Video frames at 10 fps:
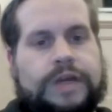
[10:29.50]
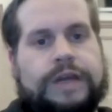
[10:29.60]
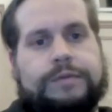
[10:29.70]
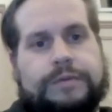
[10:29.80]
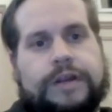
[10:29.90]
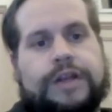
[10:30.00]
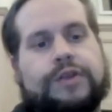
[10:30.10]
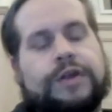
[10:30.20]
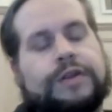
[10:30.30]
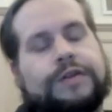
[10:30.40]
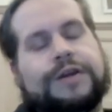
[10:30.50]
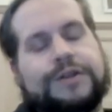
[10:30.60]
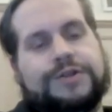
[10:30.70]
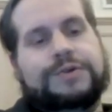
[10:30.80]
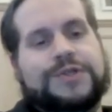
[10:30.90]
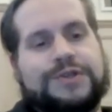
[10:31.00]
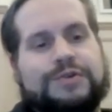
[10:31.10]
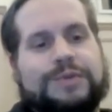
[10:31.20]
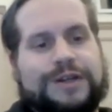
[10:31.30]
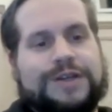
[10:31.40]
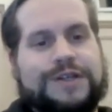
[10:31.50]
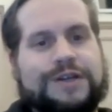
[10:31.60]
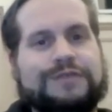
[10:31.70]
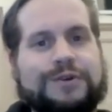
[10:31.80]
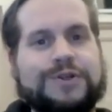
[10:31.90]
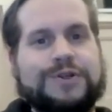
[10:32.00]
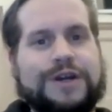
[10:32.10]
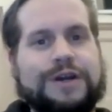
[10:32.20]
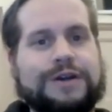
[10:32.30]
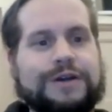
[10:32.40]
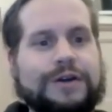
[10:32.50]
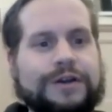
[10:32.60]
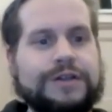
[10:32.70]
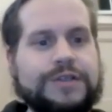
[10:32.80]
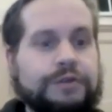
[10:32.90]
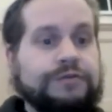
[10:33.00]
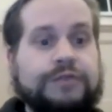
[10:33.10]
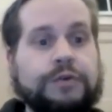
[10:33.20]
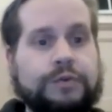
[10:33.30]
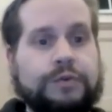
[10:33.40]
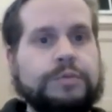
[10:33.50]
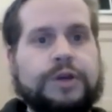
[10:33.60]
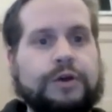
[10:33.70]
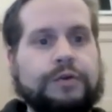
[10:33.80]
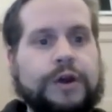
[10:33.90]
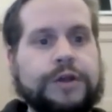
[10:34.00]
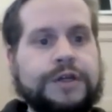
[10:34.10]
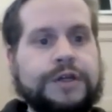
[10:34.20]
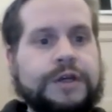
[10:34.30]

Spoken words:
it. Anything that can do Zoom and has a headphone jack on it. So a phone would be all right.